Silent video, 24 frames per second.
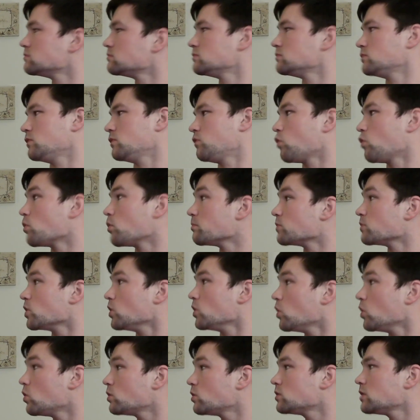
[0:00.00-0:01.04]
the
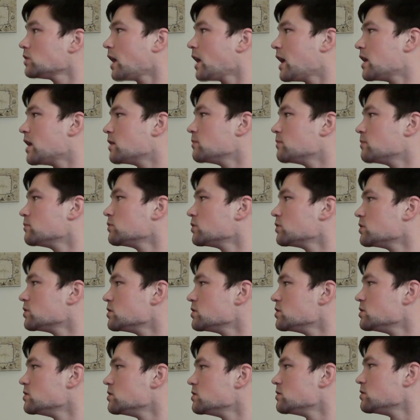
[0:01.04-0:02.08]
Lorne and
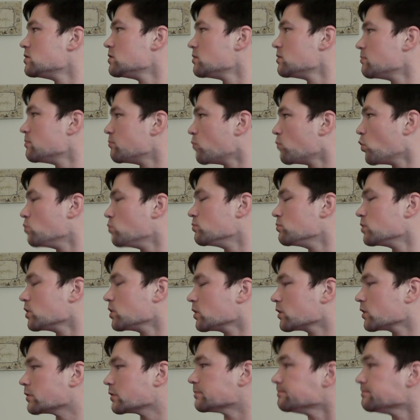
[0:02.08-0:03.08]
Bromberg.